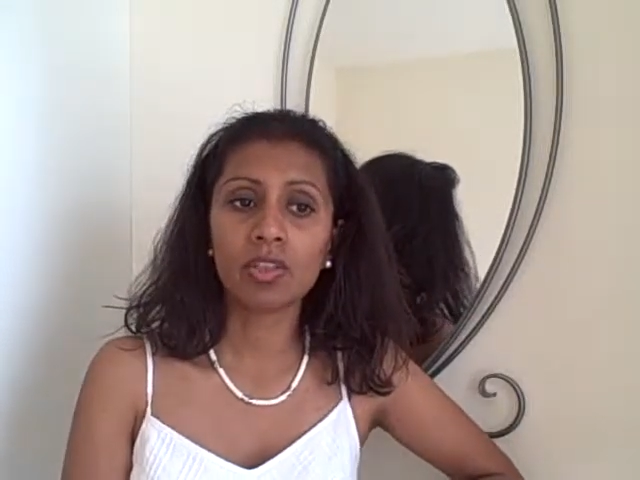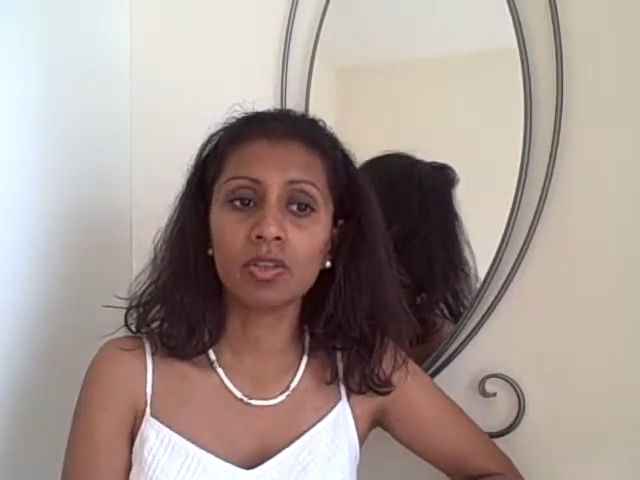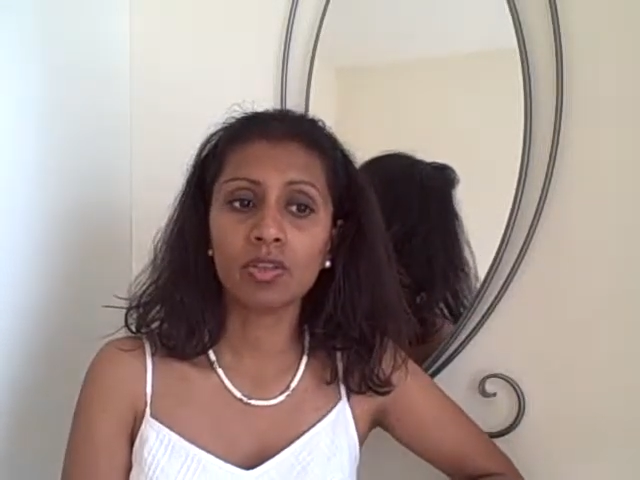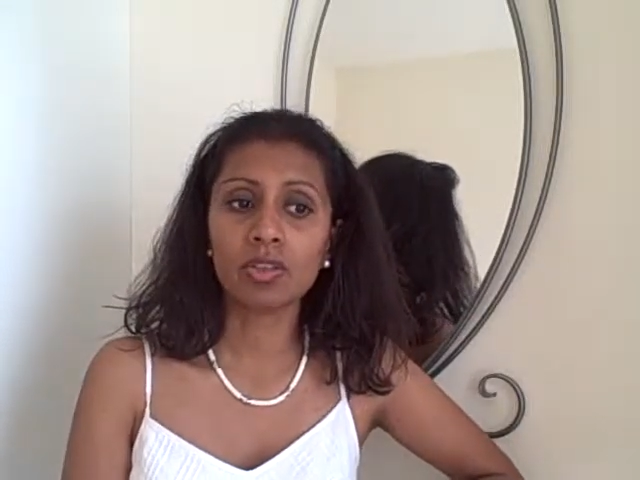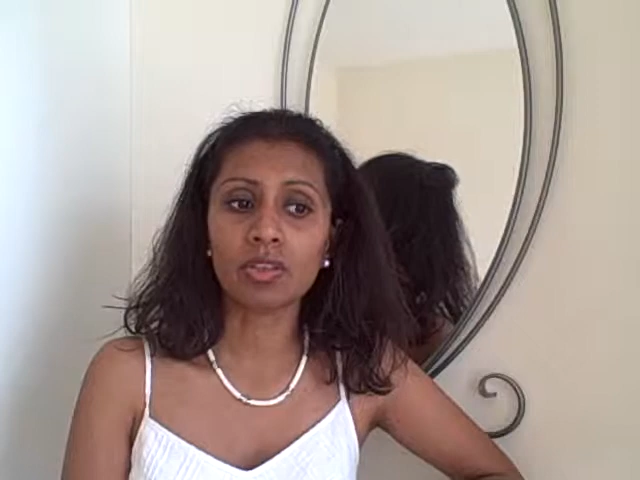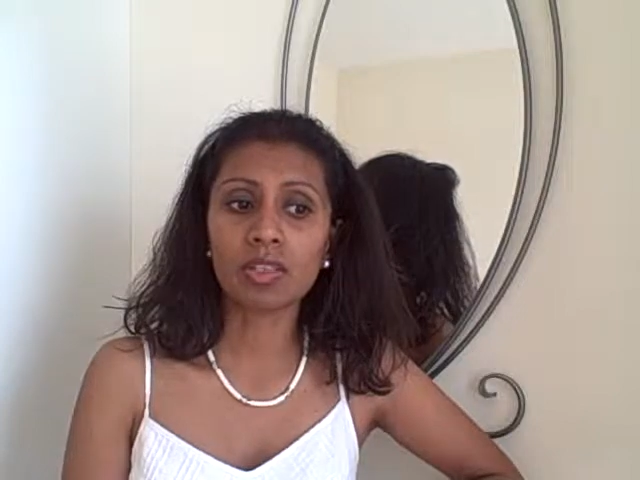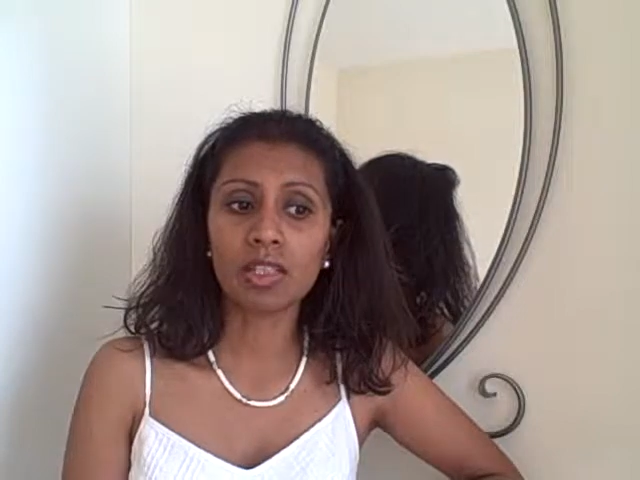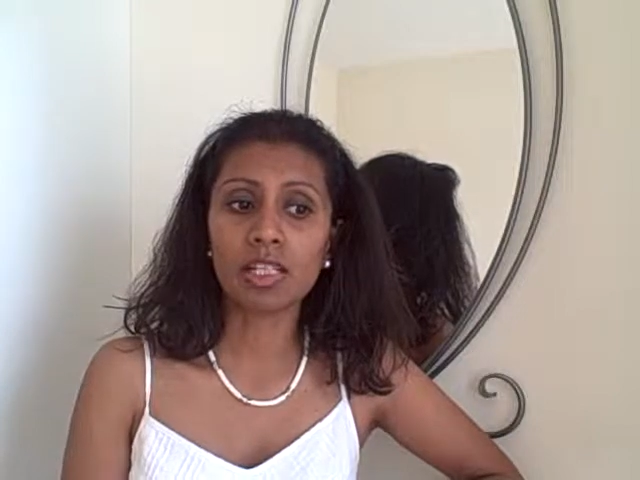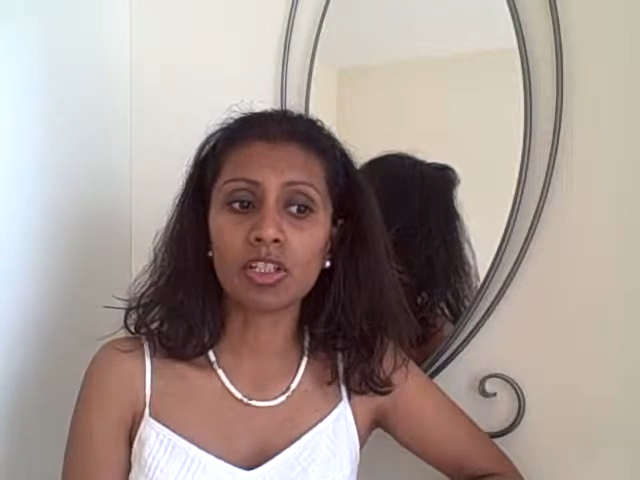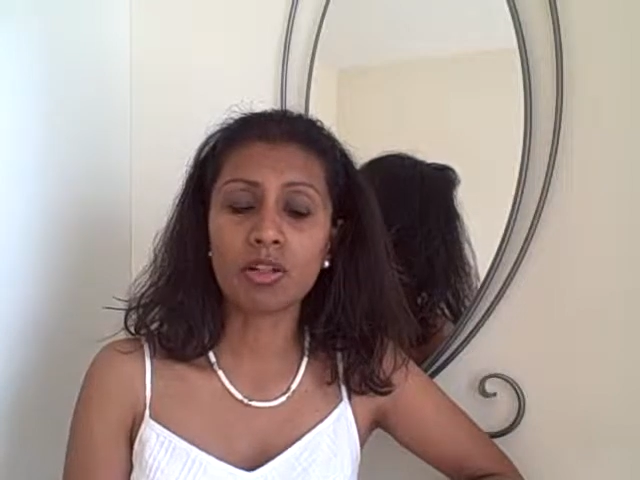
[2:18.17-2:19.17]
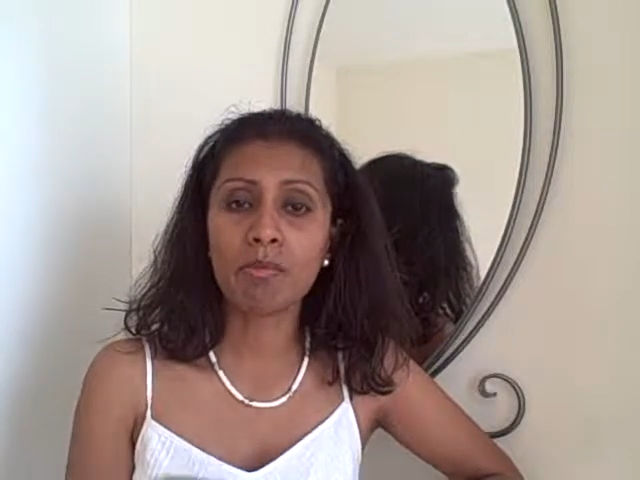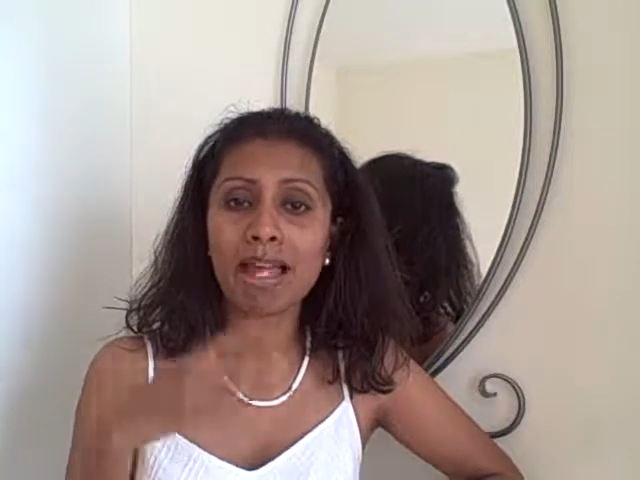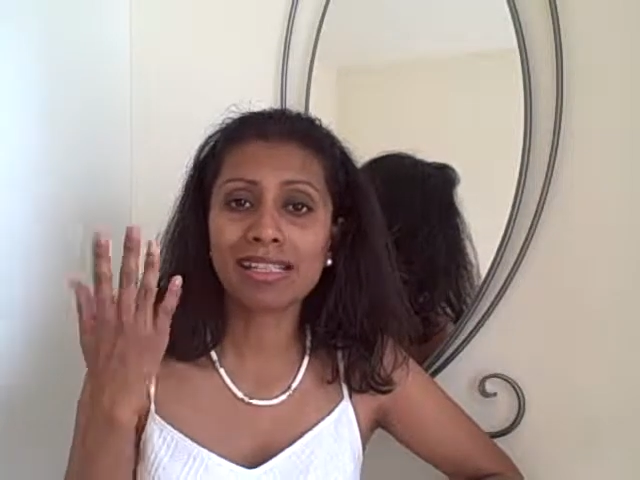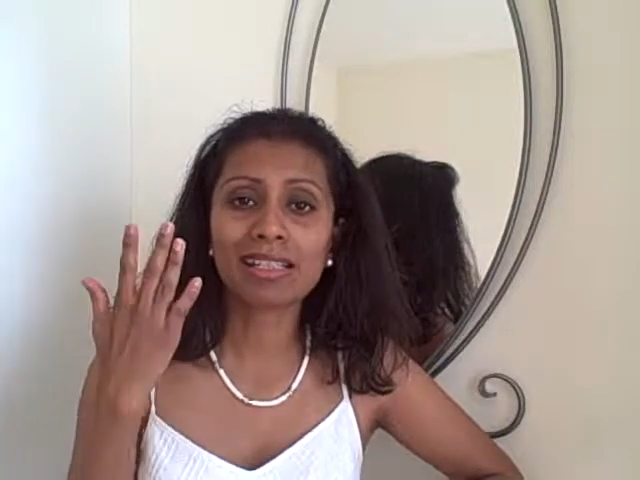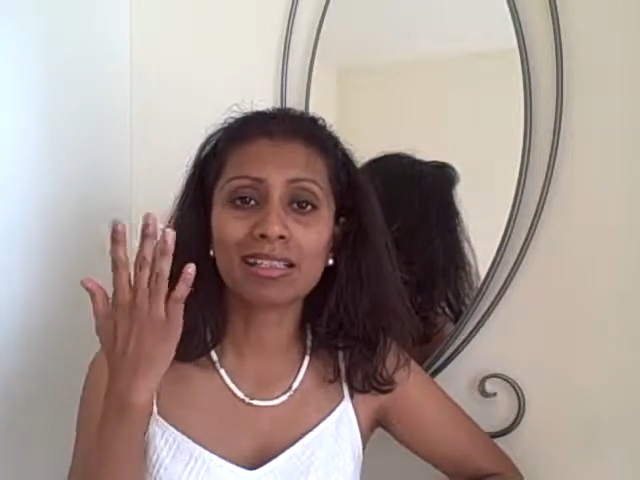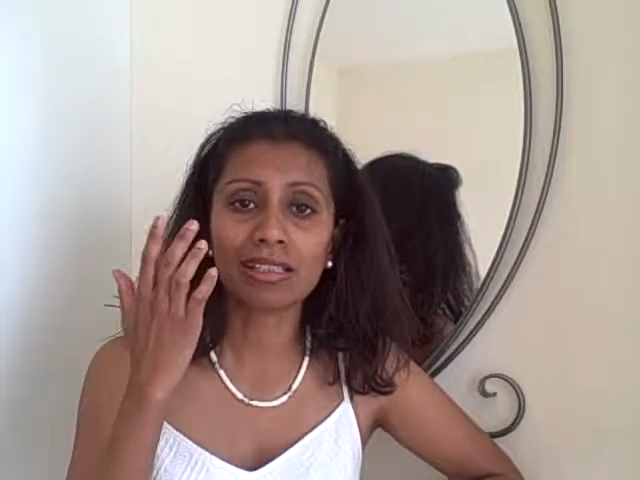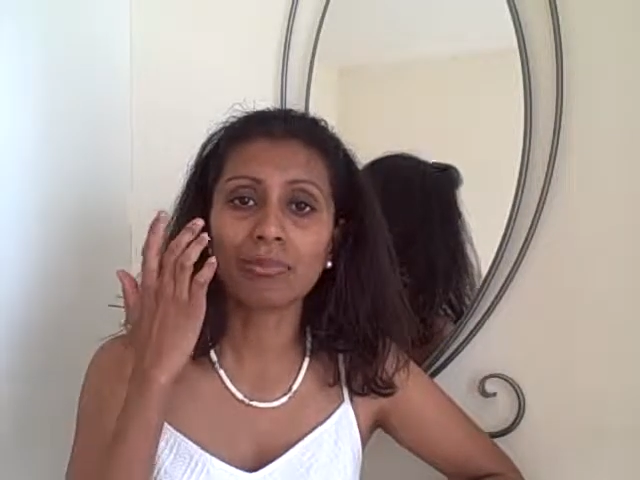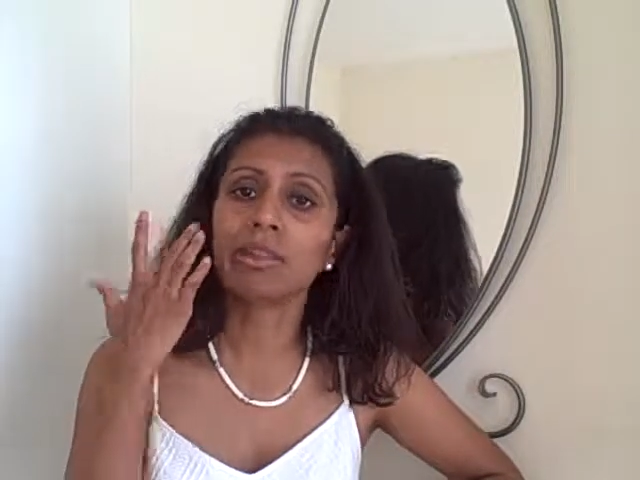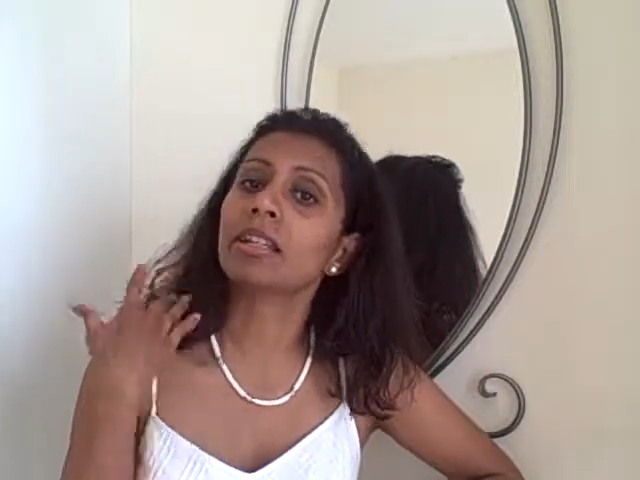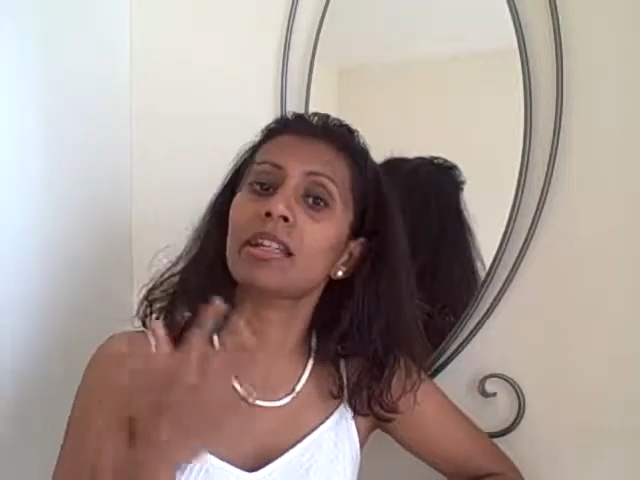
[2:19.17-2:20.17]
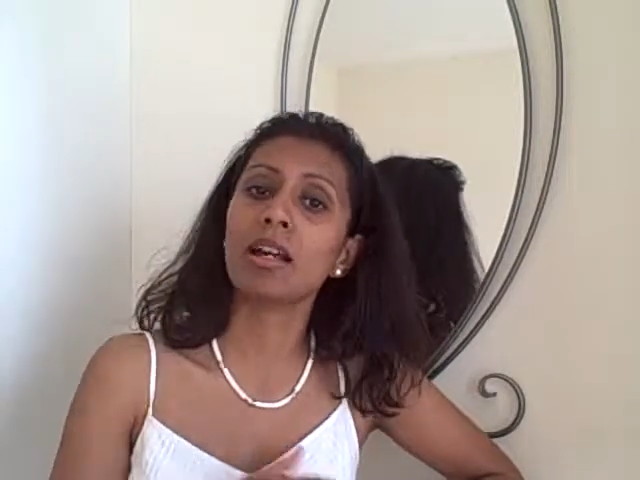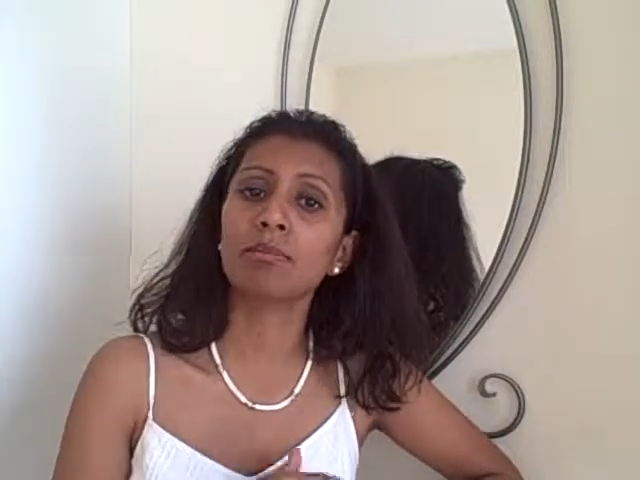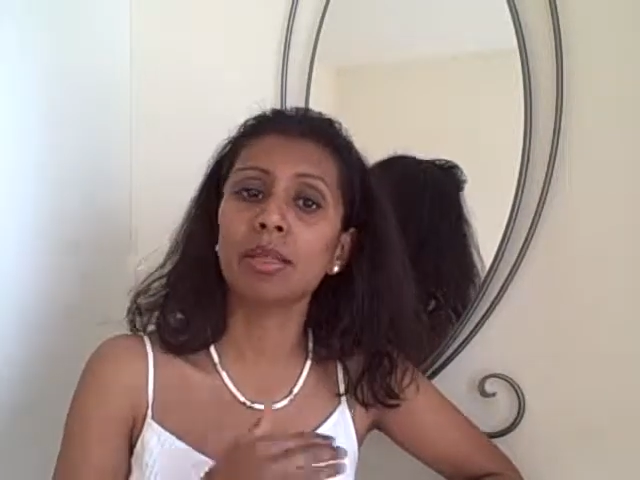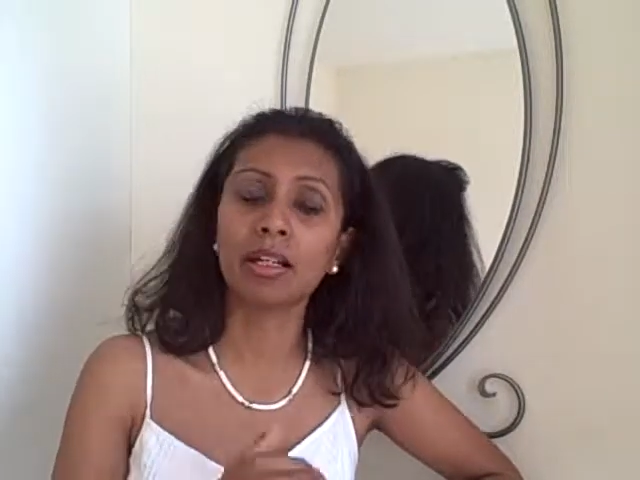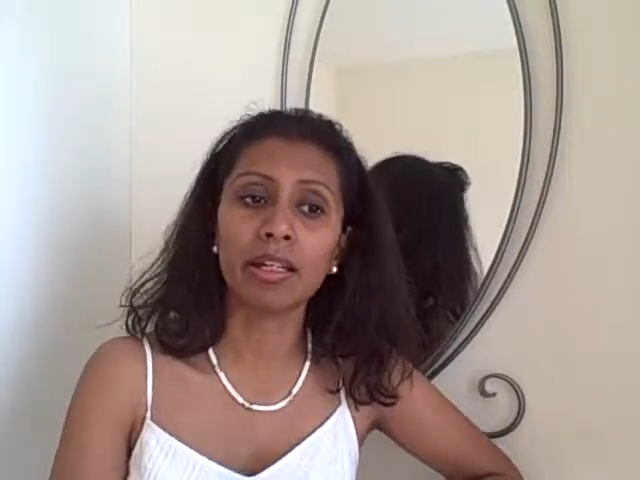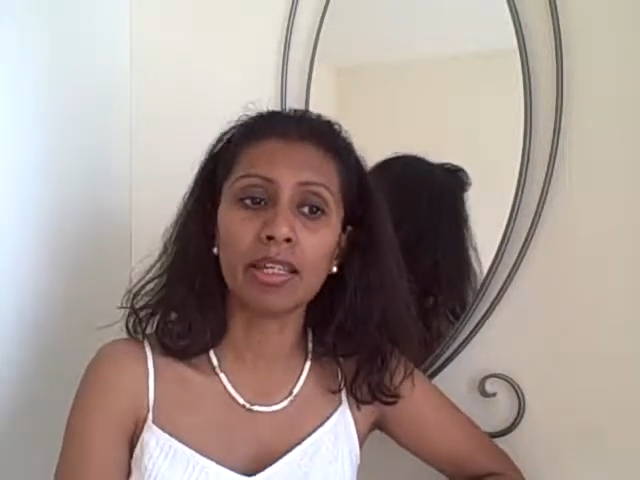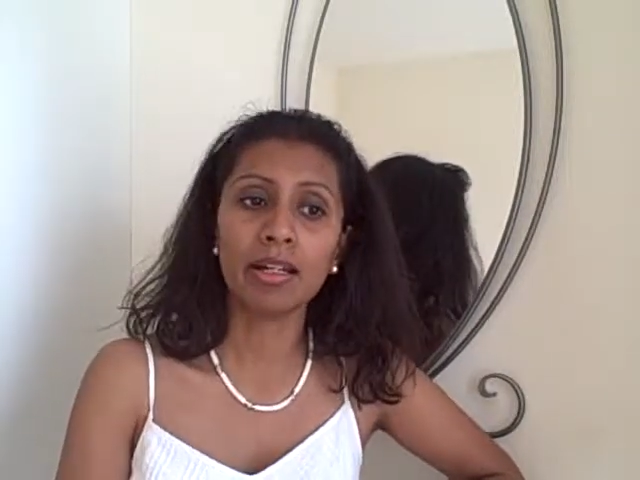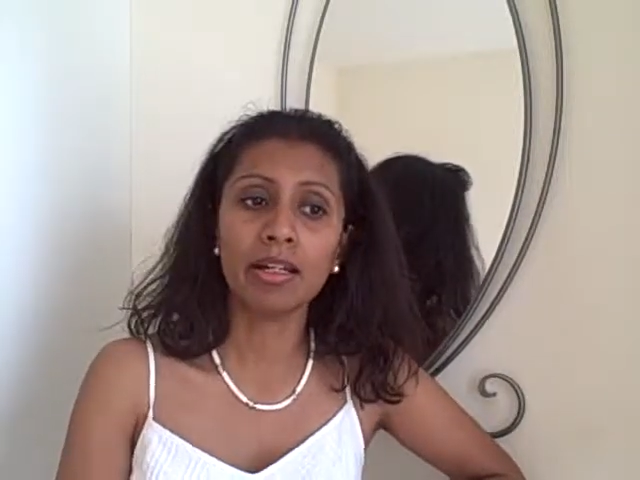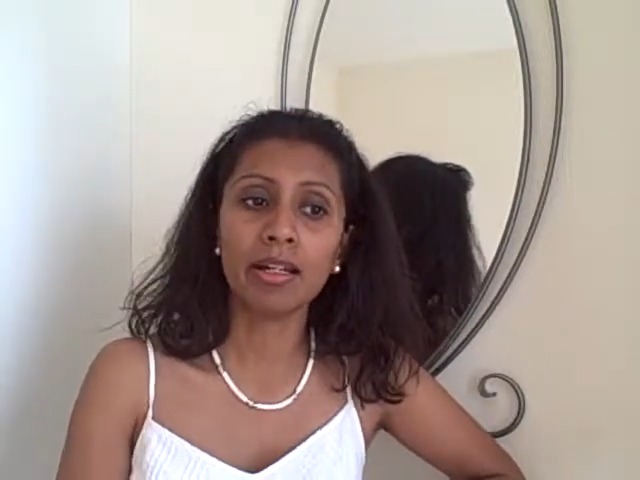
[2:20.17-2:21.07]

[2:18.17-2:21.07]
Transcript: You could dramatically bring it out by